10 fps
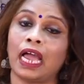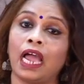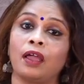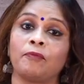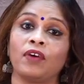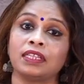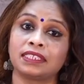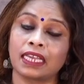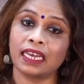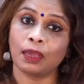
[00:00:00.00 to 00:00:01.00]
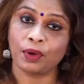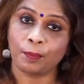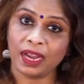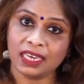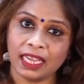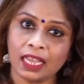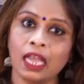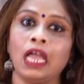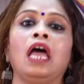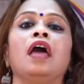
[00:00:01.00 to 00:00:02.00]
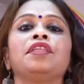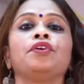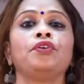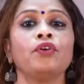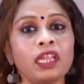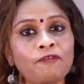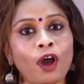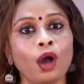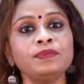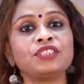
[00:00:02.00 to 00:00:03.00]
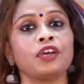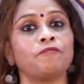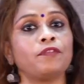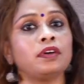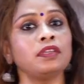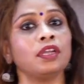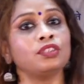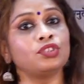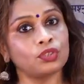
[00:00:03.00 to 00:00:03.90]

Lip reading: And once again, I'm repeating. The uniforms refer to